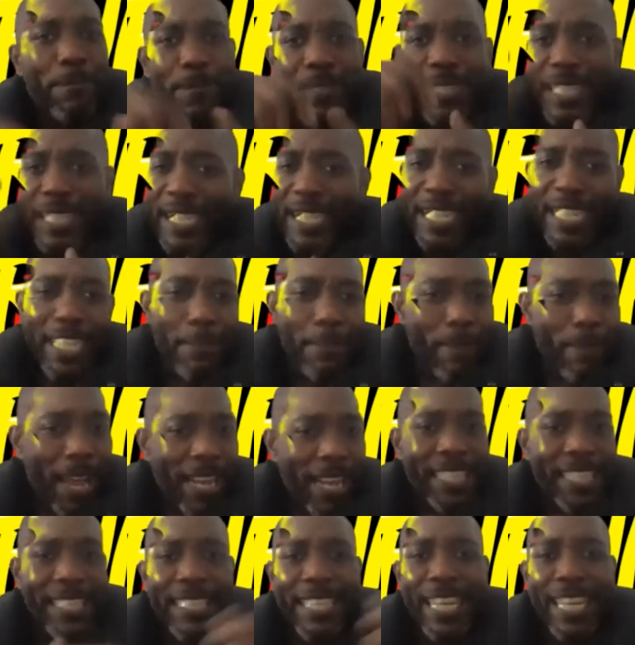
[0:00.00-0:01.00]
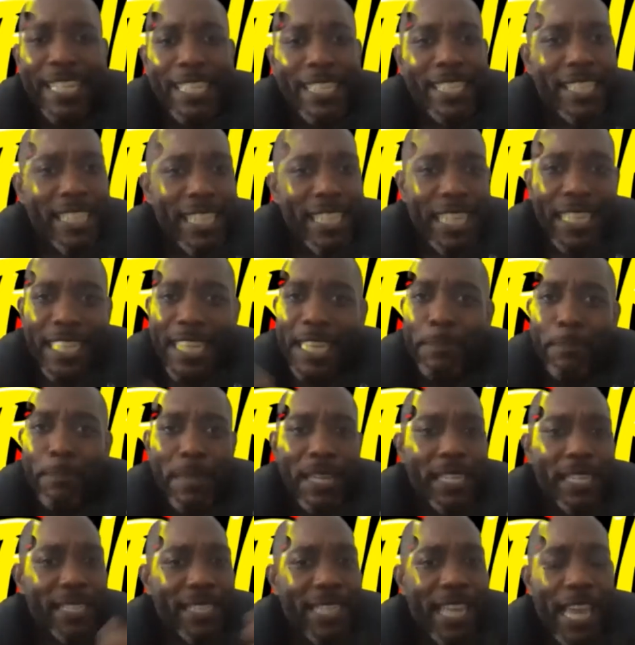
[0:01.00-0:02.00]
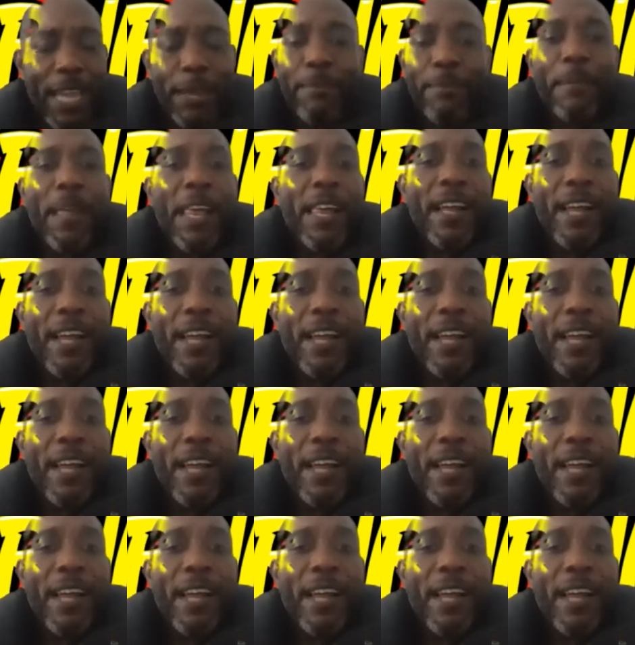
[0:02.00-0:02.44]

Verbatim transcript: CD man is selling CD mixtape.